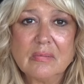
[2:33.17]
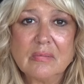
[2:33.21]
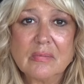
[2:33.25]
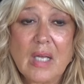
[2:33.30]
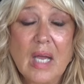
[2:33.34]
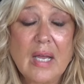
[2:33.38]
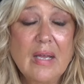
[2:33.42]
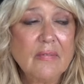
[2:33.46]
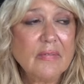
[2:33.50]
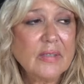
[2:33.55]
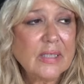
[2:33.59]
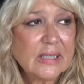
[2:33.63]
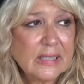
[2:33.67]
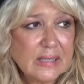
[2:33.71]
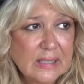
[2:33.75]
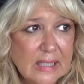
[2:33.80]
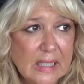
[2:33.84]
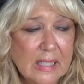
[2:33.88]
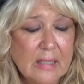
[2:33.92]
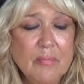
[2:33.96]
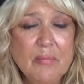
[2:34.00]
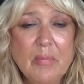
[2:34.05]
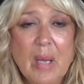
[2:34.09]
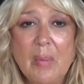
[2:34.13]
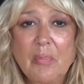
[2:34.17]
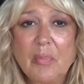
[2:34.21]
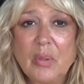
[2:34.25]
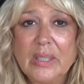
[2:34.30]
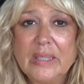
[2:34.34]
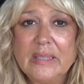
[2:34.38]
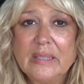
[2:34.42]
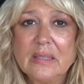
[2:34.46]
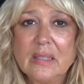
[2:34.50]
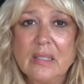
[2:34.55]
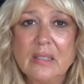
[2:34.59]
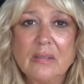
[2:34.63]
I have distinct
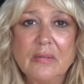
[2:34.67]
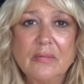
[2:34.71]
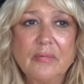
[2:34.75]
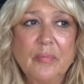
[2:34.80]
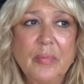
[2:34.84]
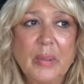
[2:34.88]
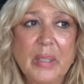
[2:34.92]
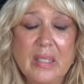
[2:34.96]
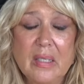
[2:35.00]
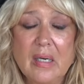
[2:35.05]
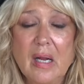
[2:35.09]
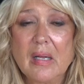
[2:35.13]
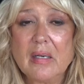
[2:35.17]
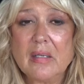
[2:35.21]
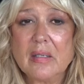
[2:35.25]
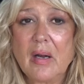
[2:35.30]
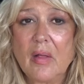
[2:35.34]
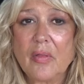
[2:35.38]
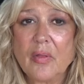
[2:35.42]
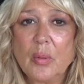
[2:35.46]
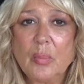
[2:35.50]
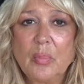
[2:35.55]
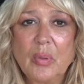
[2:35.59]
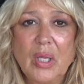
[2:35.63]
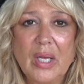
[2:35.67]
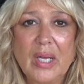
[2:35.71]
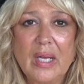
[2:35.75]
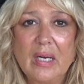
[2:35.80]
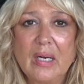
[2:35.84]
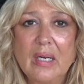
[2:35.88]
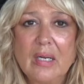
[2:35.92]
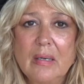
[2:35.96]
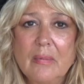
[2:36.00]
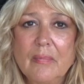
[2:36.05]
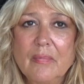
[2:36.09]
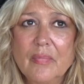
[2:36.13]
memories of being on another
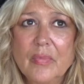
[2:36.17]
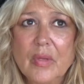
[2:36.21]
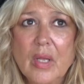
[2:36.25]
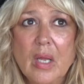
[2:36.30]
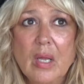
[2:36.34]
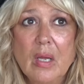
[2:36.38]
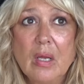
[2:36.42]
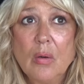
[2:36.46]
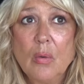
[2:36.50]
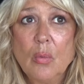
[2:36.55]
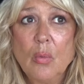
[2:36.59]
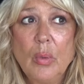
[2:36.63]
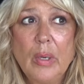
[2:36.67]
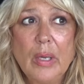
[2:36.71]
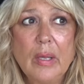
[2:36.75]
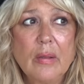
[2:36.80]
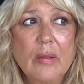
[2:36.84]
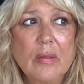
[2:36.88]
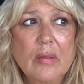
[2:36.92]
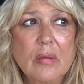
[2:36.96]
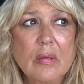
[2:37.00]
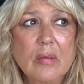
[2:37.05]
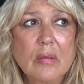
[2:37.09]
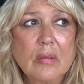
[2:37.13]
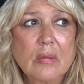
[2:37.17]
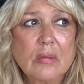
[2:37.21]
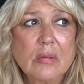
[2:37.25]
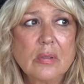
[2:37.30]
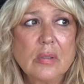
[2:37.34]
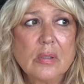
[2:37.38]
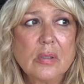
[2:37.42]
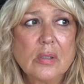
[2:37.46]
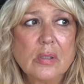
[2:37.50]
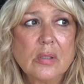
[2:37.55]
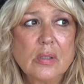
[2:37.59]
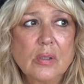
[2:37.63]
planet with
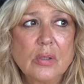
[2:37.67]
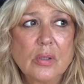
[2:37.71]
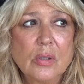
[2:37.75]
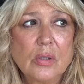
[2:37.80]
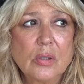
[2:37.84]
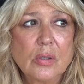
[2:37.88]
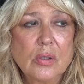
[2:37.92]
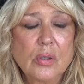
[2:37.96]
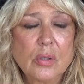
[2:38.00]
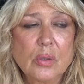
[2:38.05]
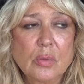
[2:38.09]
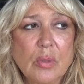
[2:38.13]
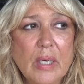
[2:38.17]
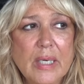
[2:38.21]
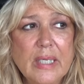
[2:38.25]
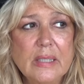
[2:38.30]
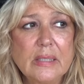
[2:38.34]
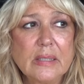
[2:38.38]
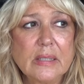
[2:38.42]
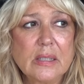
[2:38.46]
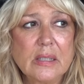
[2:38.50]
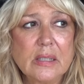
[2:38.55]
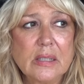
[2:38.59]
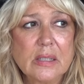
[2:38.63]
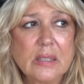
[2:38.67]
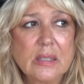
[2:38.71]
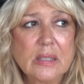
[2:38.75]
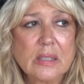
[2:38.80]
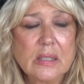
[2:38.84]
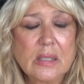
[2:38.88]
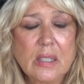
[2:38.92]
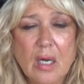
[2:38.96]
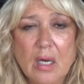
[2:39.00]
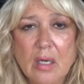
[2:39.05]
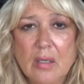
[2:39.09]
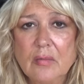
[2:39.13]
great
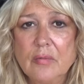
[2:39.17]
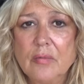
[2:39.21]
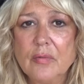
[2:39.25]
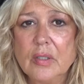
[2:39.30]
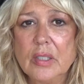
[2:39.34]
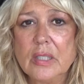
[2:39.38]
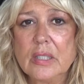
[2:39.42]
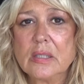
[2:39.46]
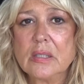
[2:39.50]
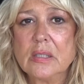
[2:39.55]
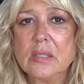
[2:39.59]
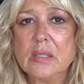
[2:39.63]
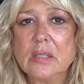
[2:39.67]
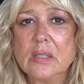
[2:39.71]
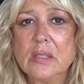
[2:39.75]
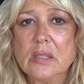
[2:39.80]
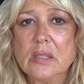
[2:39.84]
conflict,